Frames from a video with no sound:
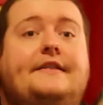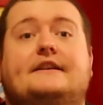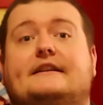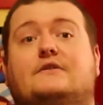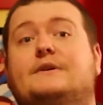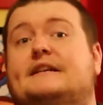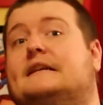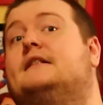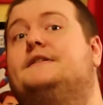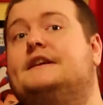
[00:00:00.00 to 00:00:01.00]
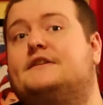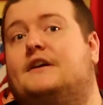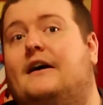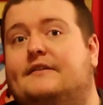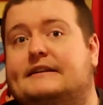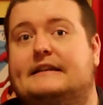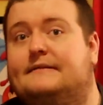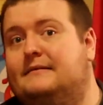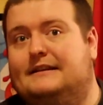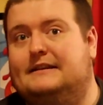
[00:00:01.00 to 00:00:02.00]
at this as a reseller, these are obviously,
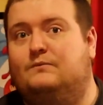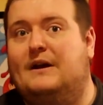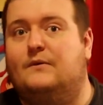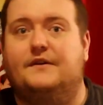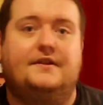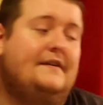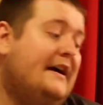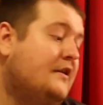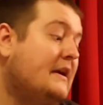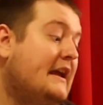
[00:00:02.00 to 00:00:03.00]
this is way worth the value.